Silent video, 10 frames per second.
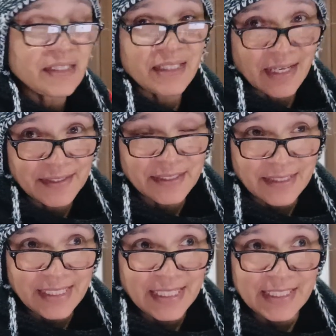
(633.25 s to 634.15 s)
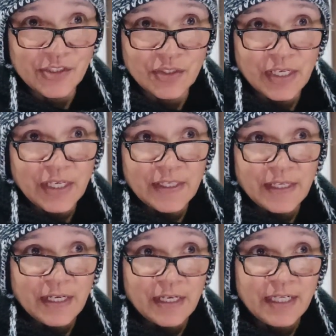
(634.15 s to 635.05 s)
The other thing is,
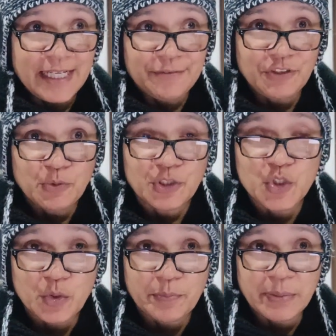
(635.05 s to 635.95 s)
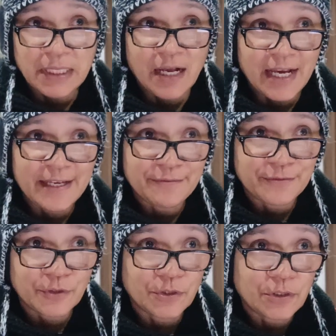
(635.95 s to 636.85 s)
if you want to apply
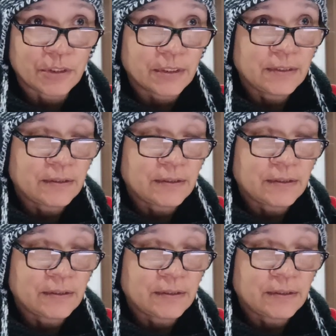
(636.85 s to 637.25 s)
for